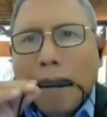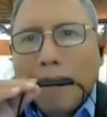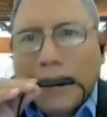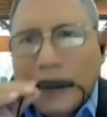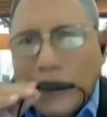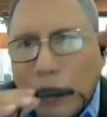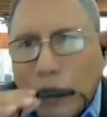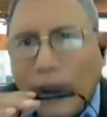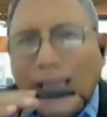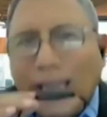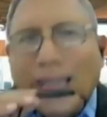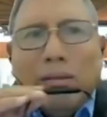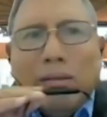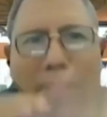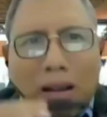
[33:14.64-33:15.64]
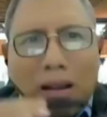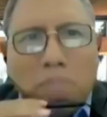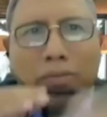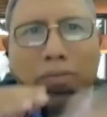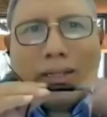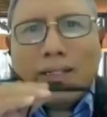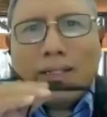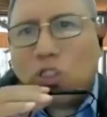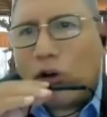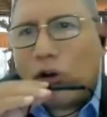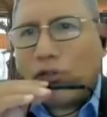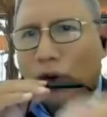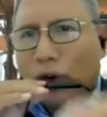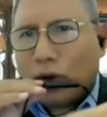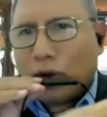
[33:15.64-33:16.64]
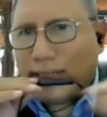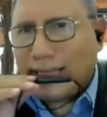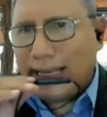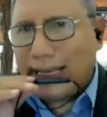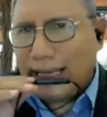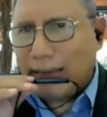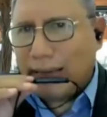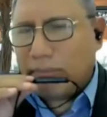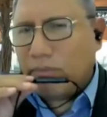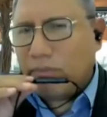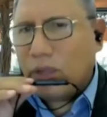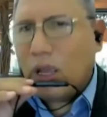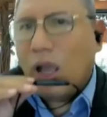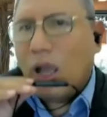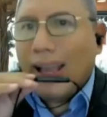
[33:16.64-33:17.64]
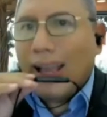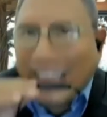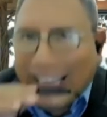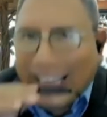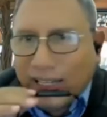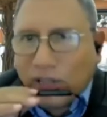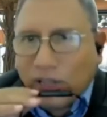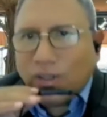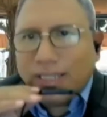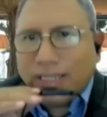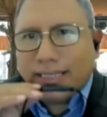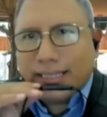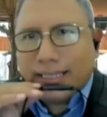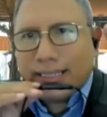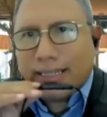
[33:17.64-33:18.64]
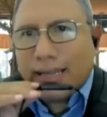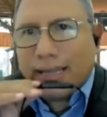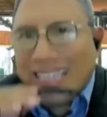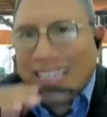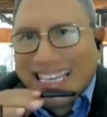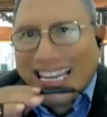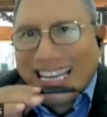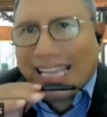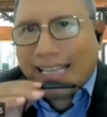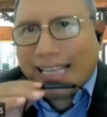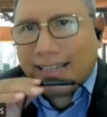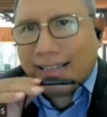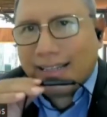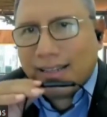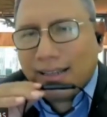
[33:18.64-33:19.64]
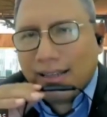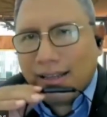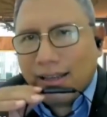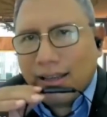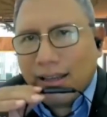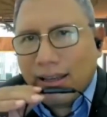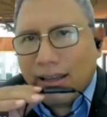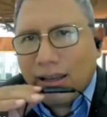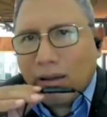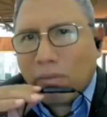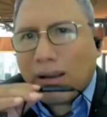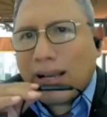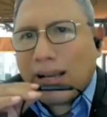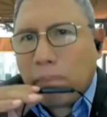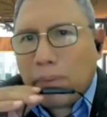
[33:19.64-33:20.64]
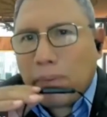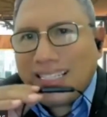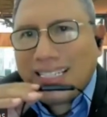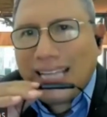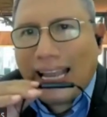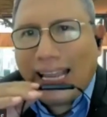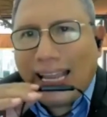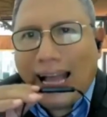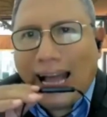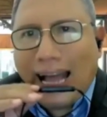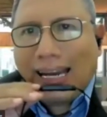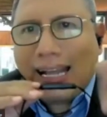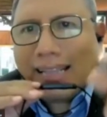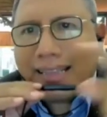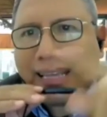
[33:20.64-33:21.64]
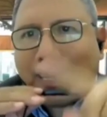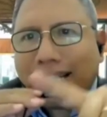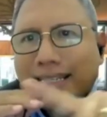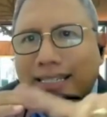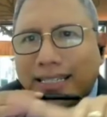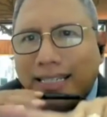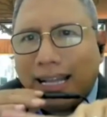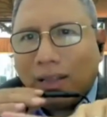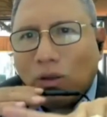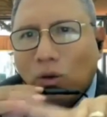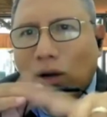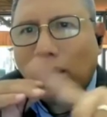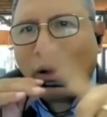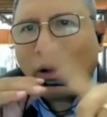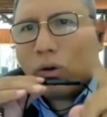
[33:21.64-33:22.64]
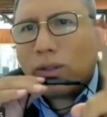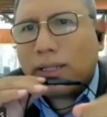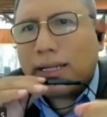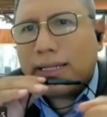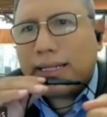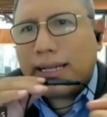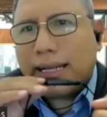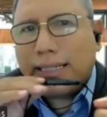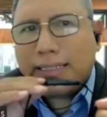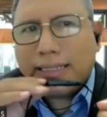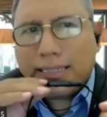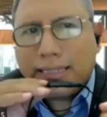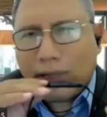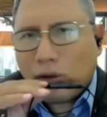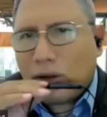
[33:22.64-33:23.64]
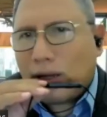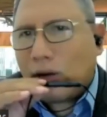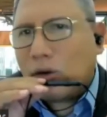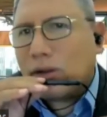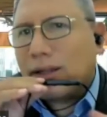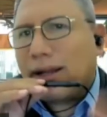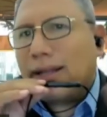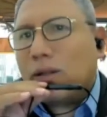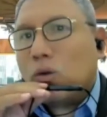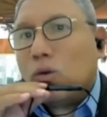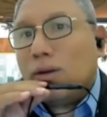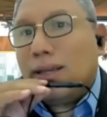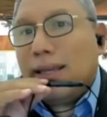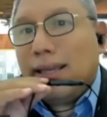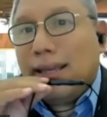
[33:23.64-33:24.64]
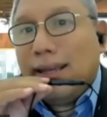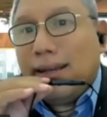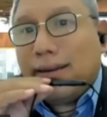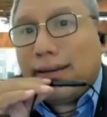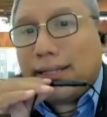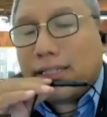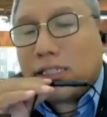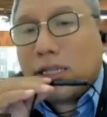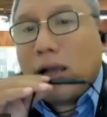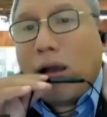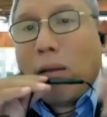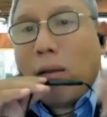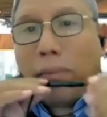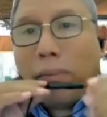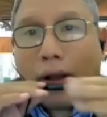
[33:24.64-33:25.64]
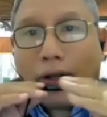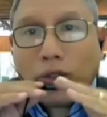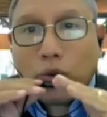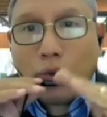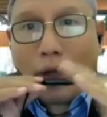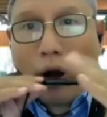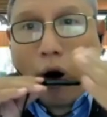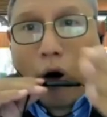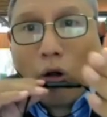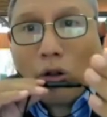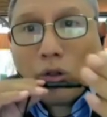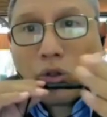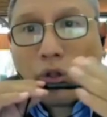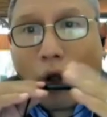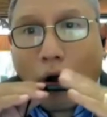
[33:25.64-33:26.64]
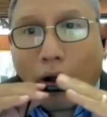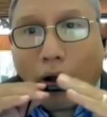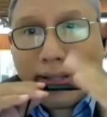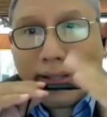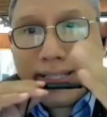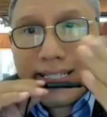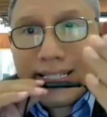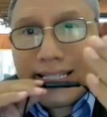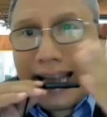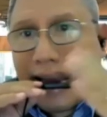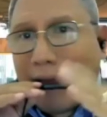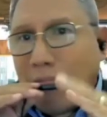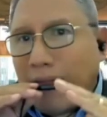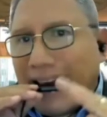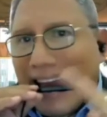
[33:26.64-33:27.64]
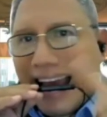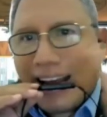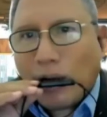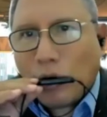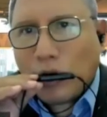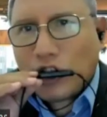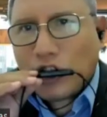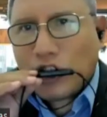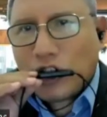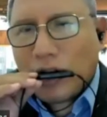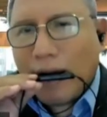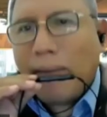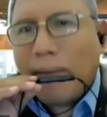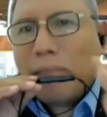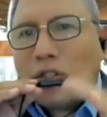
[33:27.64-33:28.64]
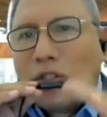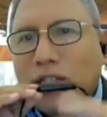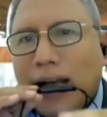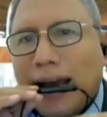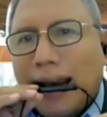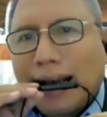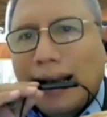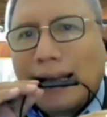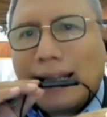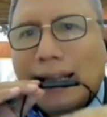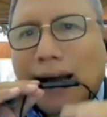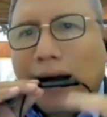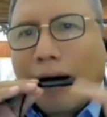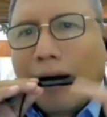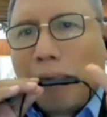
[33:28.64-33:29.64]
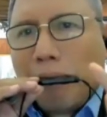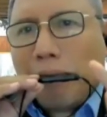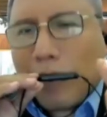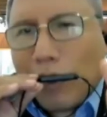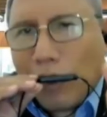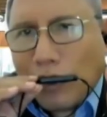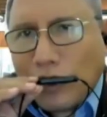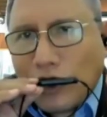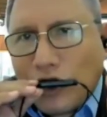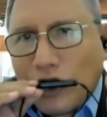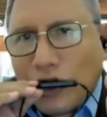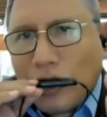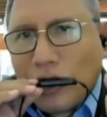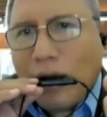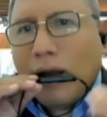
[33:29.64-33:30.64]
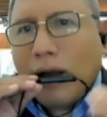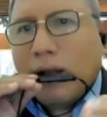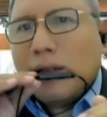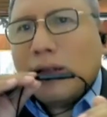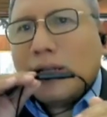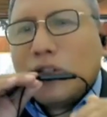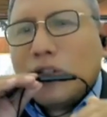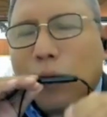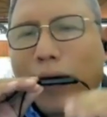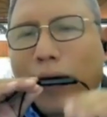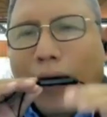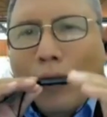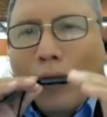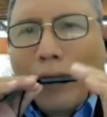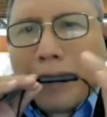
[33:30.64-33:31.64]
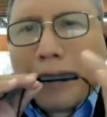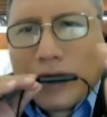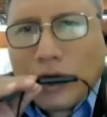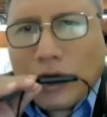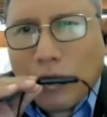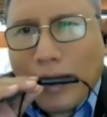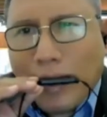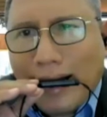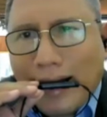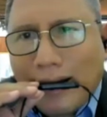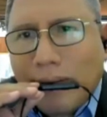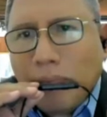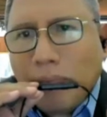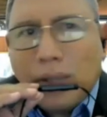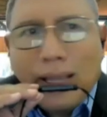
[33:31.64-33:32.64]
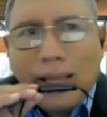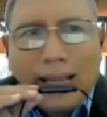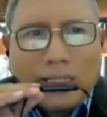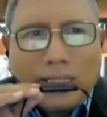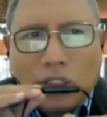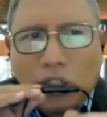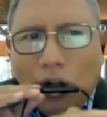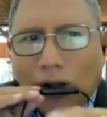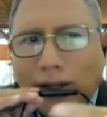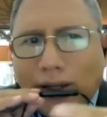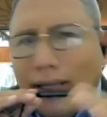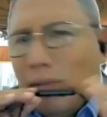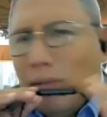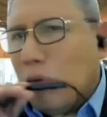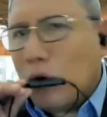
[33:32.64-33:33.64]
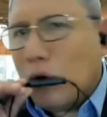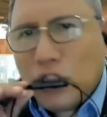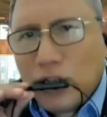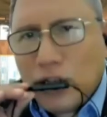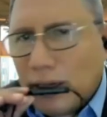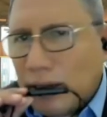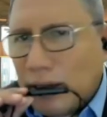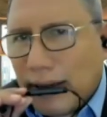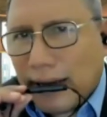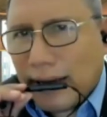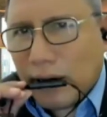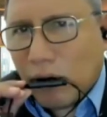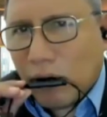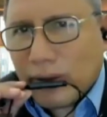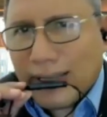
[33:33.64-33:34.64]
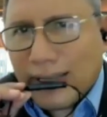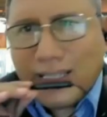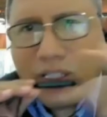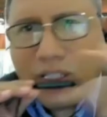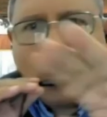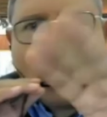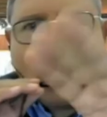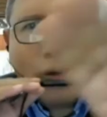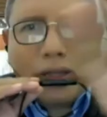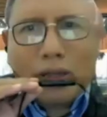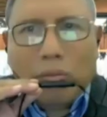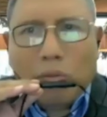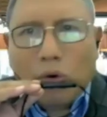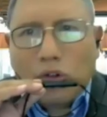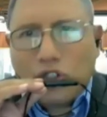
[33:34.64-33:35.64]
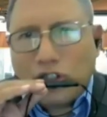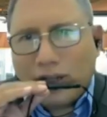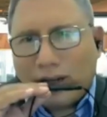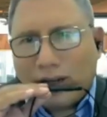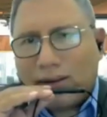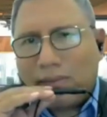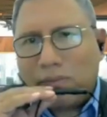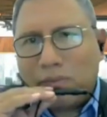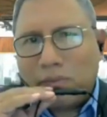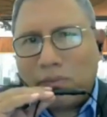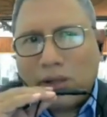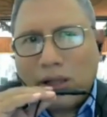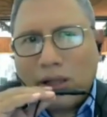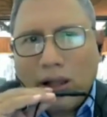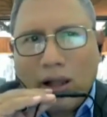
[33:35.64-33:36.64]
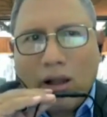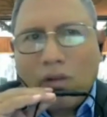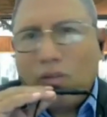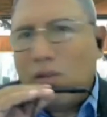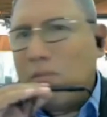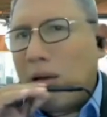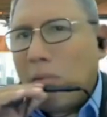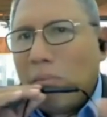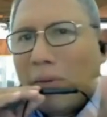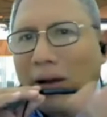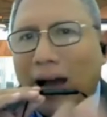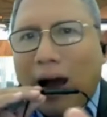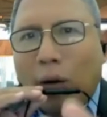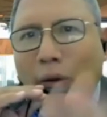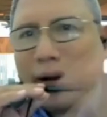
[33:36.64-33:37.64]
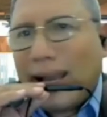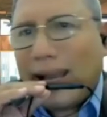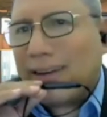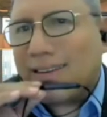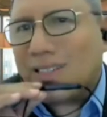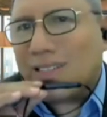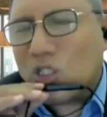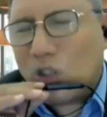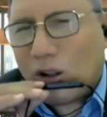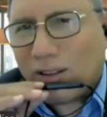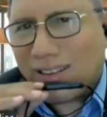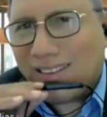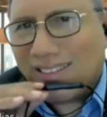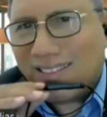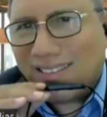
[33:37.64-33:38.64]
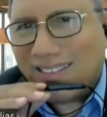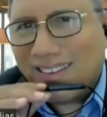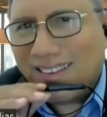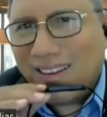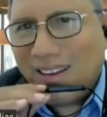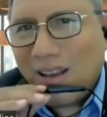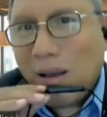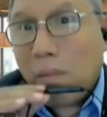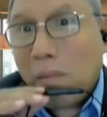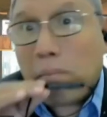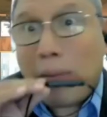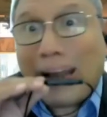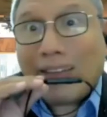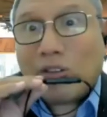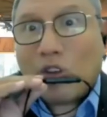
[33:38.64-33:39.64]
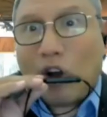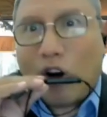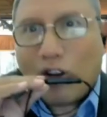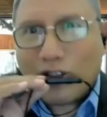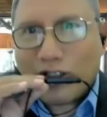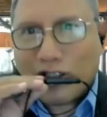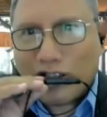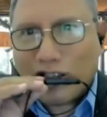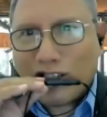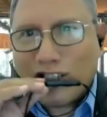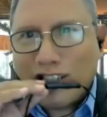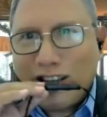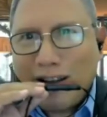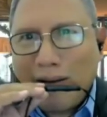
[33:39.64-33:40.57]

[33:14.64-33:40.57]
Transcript: between members of your team increases, naik. Kepercayaan antara satu anggota dengan satu anggota itu increase because we all talk the same language. Cara kita approach, the way we persuade is not emotional at all. There is no emotion. Remember our Aristotle, pathos,